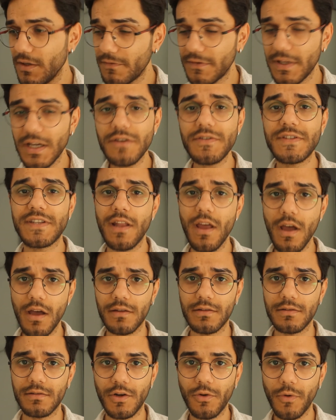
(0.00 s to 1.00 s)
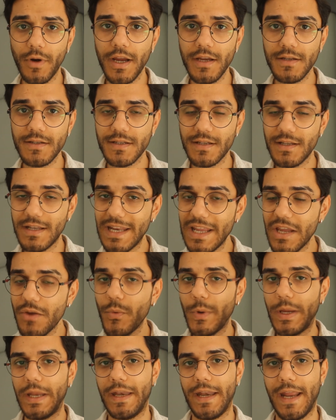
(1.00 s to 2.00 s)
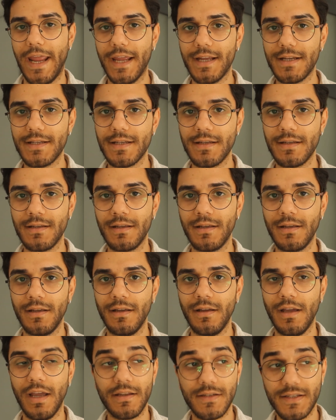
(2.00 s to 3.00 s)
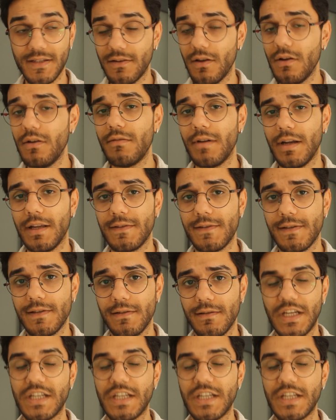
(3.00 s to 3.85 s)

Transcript: If there is none, create new index and store it.